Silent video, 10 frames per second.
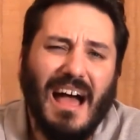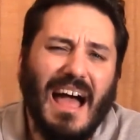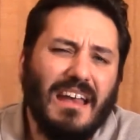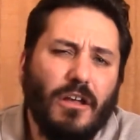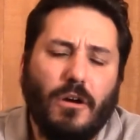
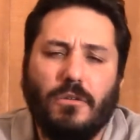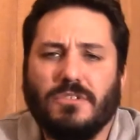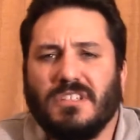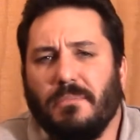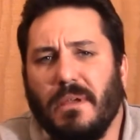I know
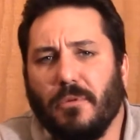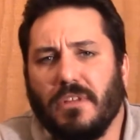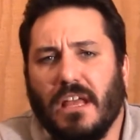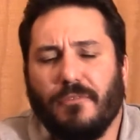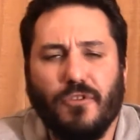some people
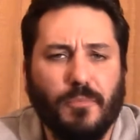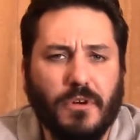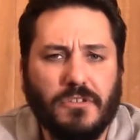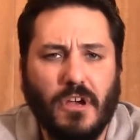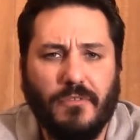take a few
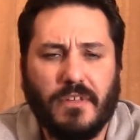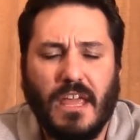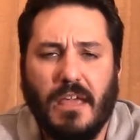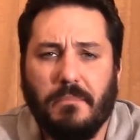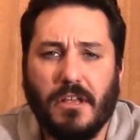points off the
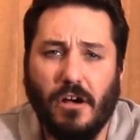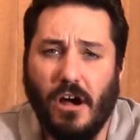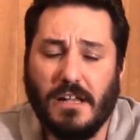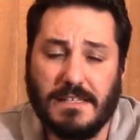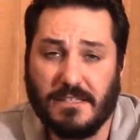game
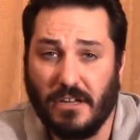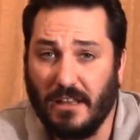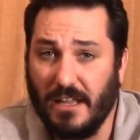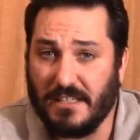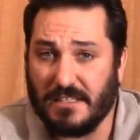because it's not a
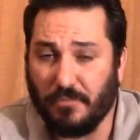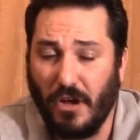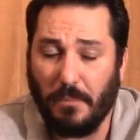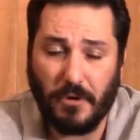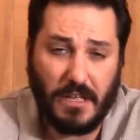licensed
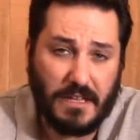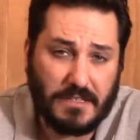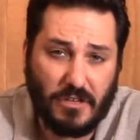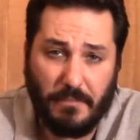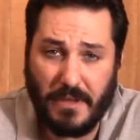property,
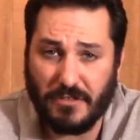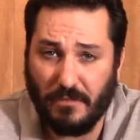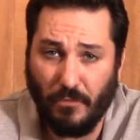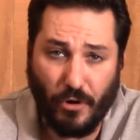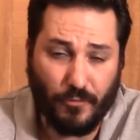it's not based
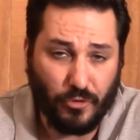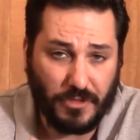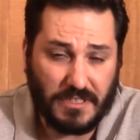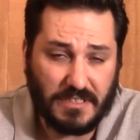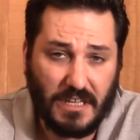on Marvel or
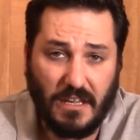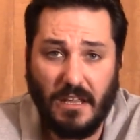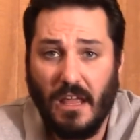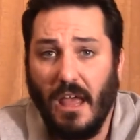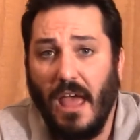DC,
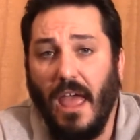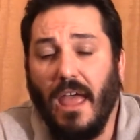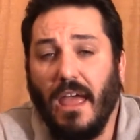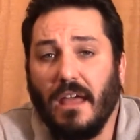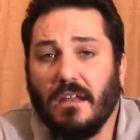
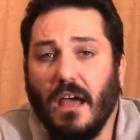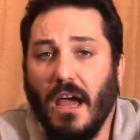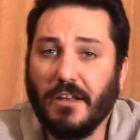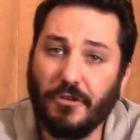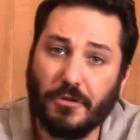and
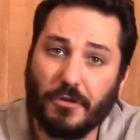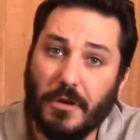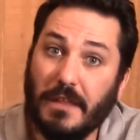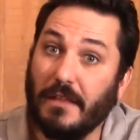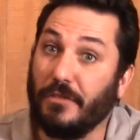I do
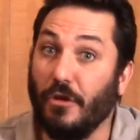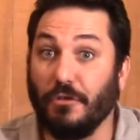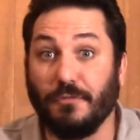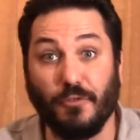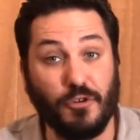agree that
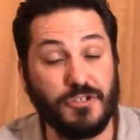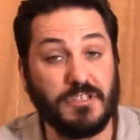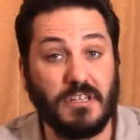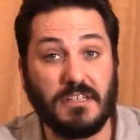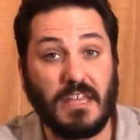those
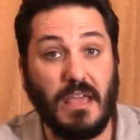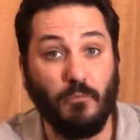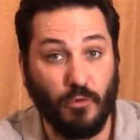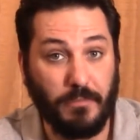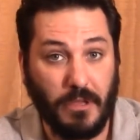versions of this
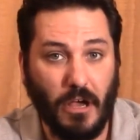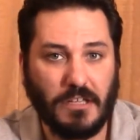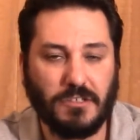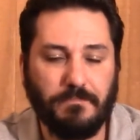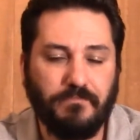game would be
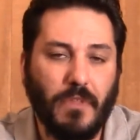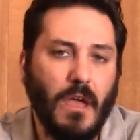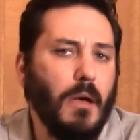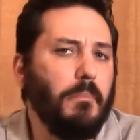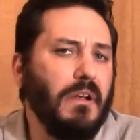awesome,
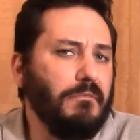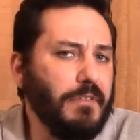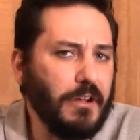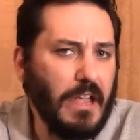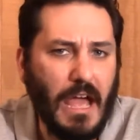but I'm
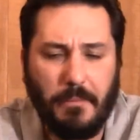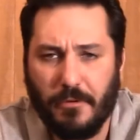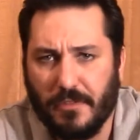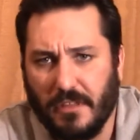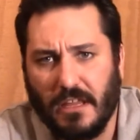very happy
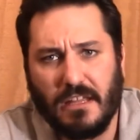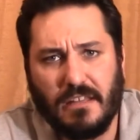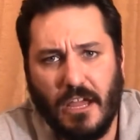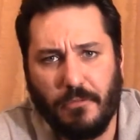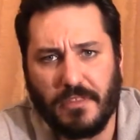with it and
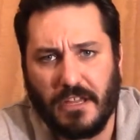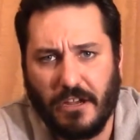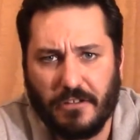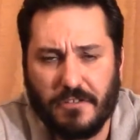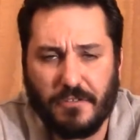content with the
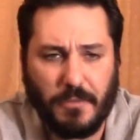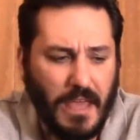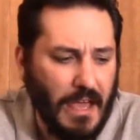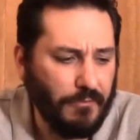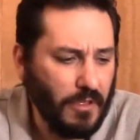characters that we
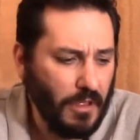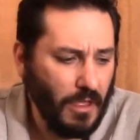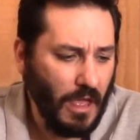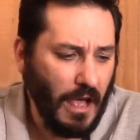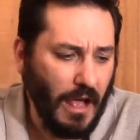have.
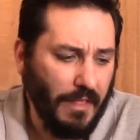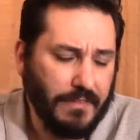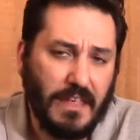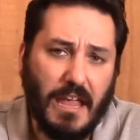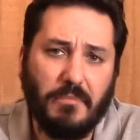
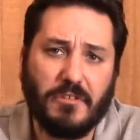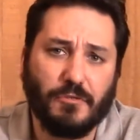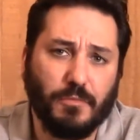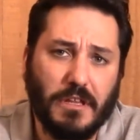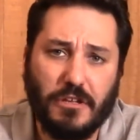The game does a
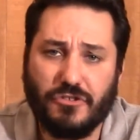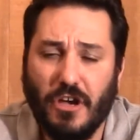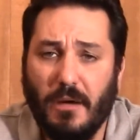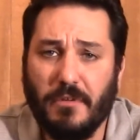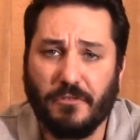really good
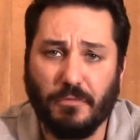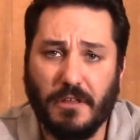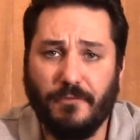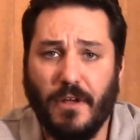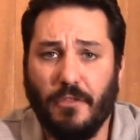job, and it's really
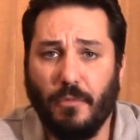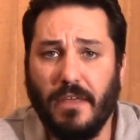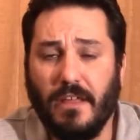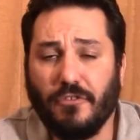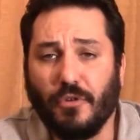fun the way
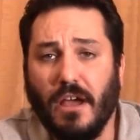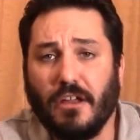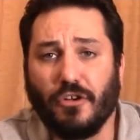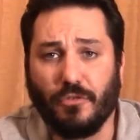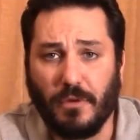they try to
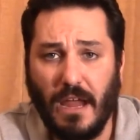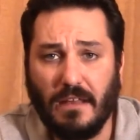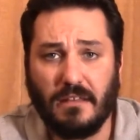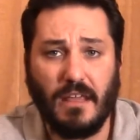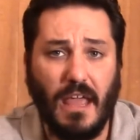
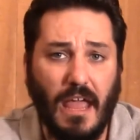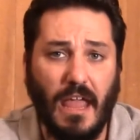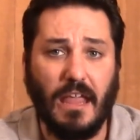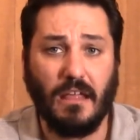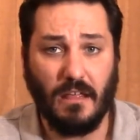create
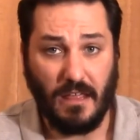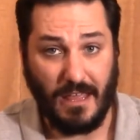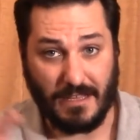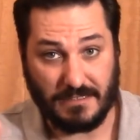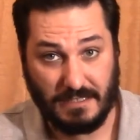a
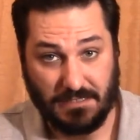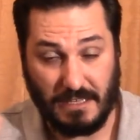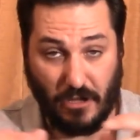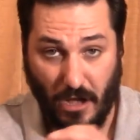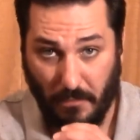
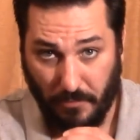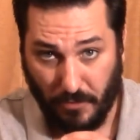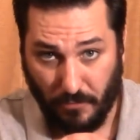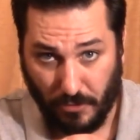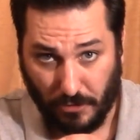existing comic
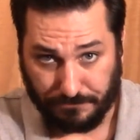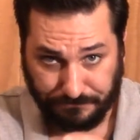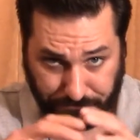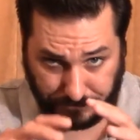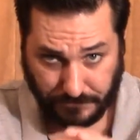book world
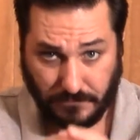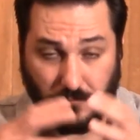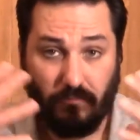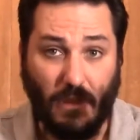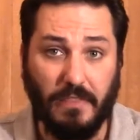
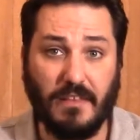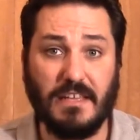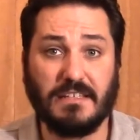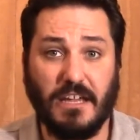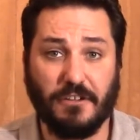that
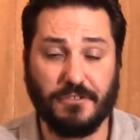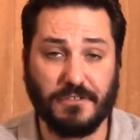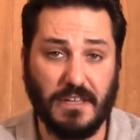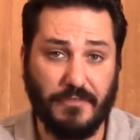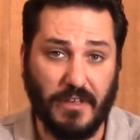these characters
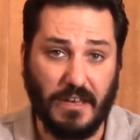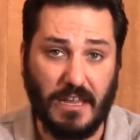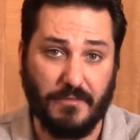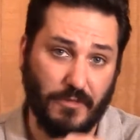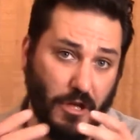live in,
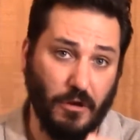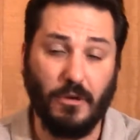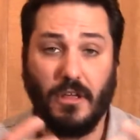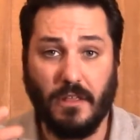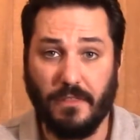even
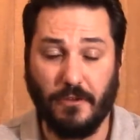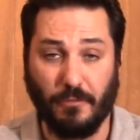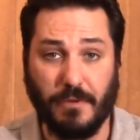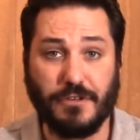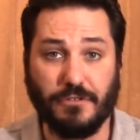though they're
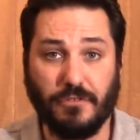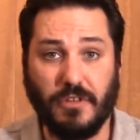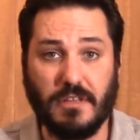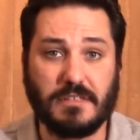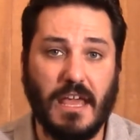original to
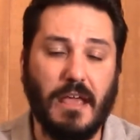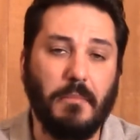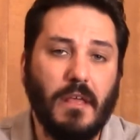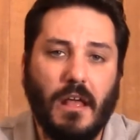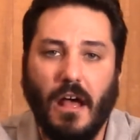this game.
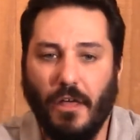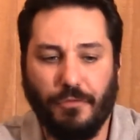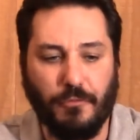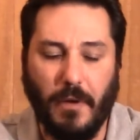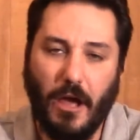
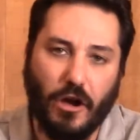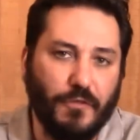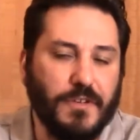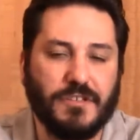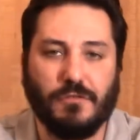Through
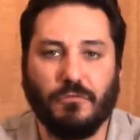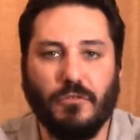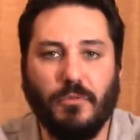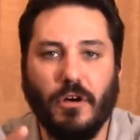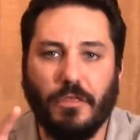biographies in the
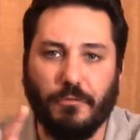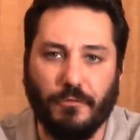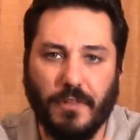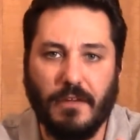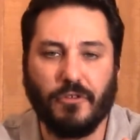rulebook, through
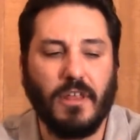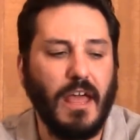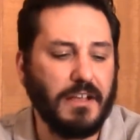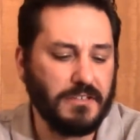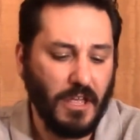flavor
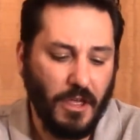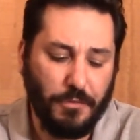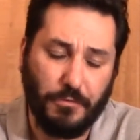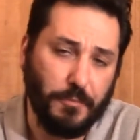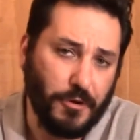text,
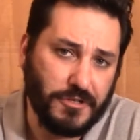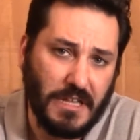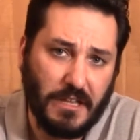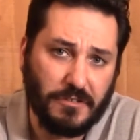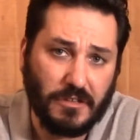through the
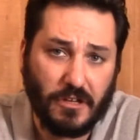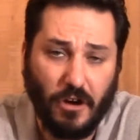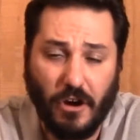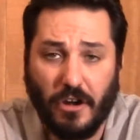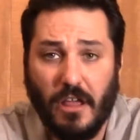personalities on the
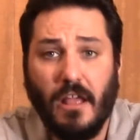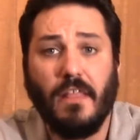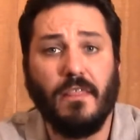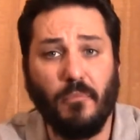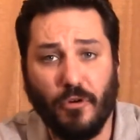card,
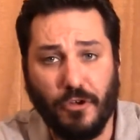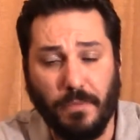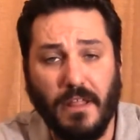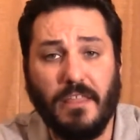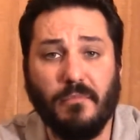the more you
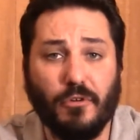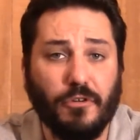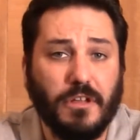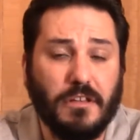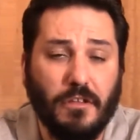play, the more
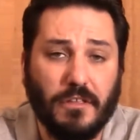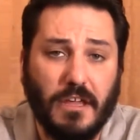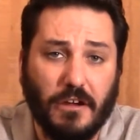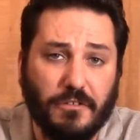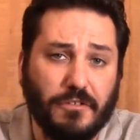you'll get to know the
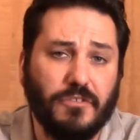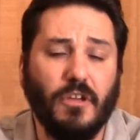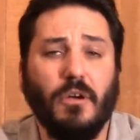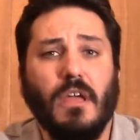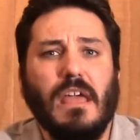characters.
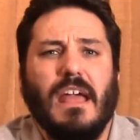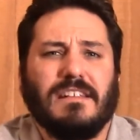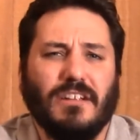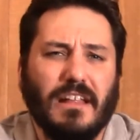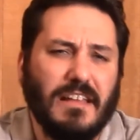So
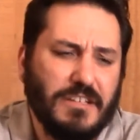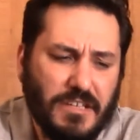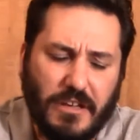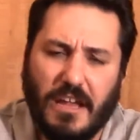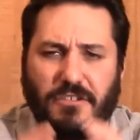it's not like they just
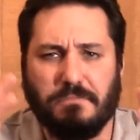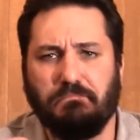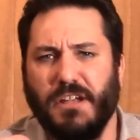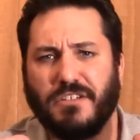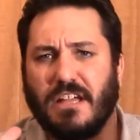say, okay, here's
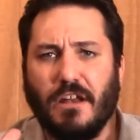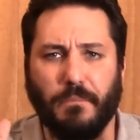a guy in a